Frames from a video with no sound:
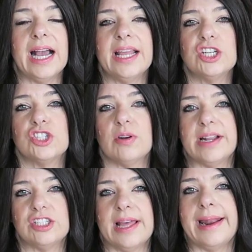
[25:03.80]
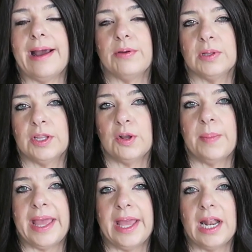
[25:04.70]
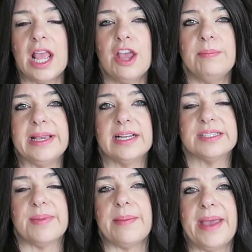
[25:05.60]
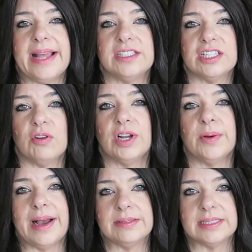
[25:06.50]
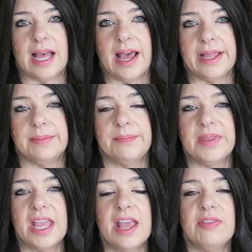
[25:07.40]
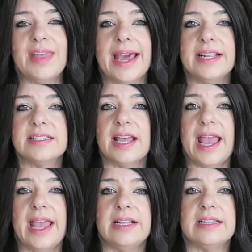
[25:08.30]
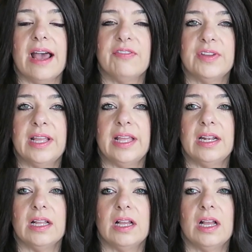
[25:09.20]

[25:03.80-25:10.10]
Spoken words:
kind of stretch that out a little bit because my pets don't go outside. That is a definite